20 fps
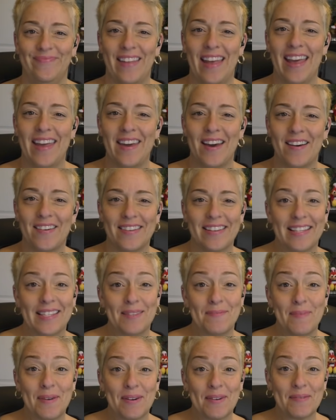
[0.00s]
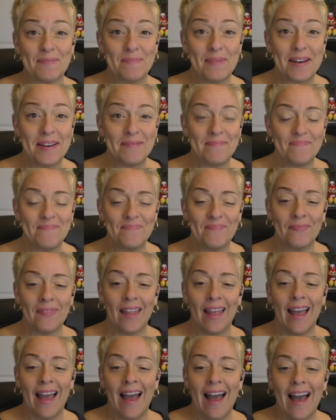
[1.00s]
Hey y'all, it's American Mom.
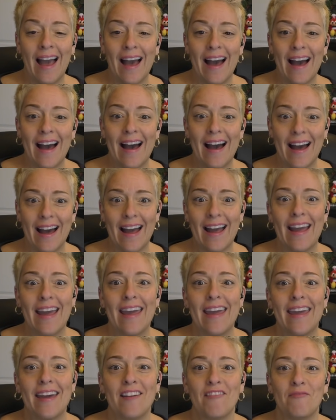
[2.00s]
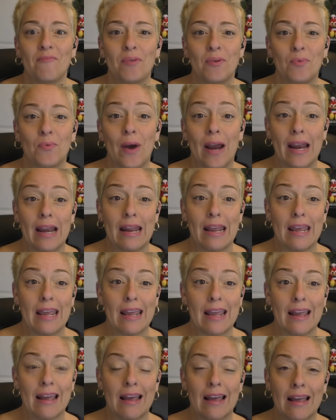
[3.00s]
I have been
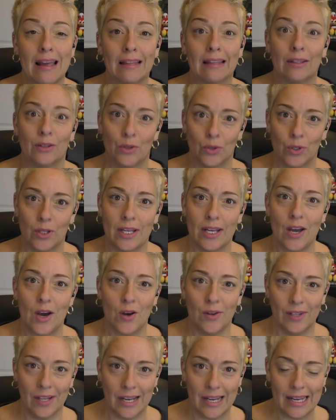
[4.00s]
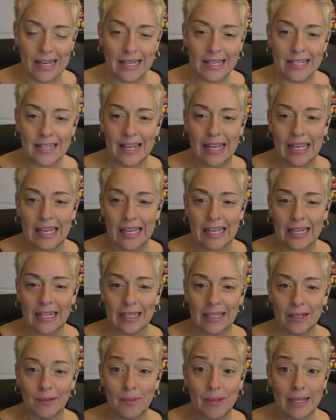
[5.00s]
waiting literally all night and a
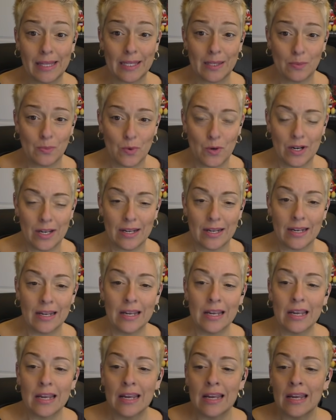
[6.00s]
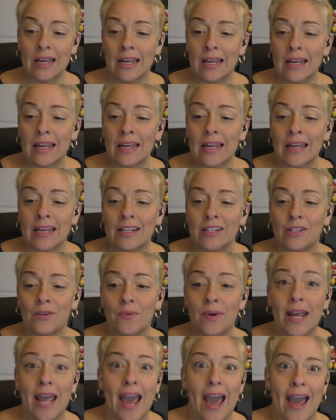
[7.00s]
little bit this morning to
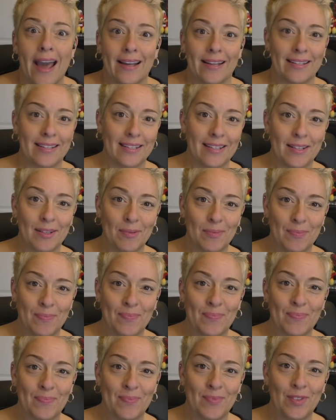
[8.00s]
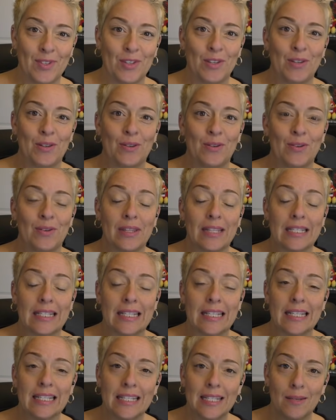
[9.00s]
react to the
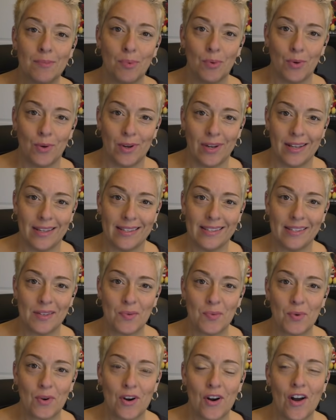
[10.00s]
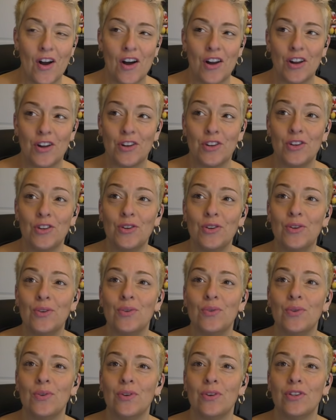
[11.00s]
TNT boys. We're on a
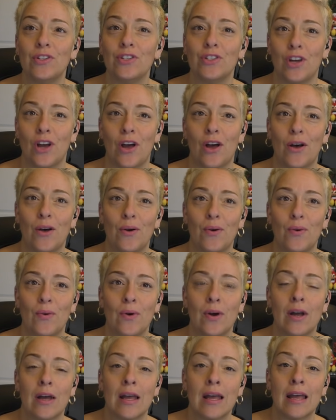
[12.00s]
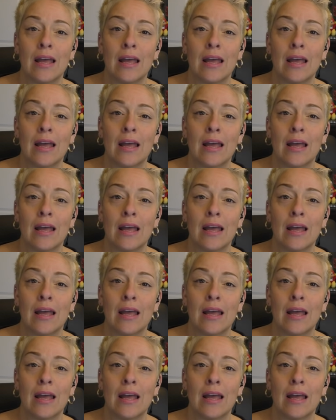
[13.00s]
new show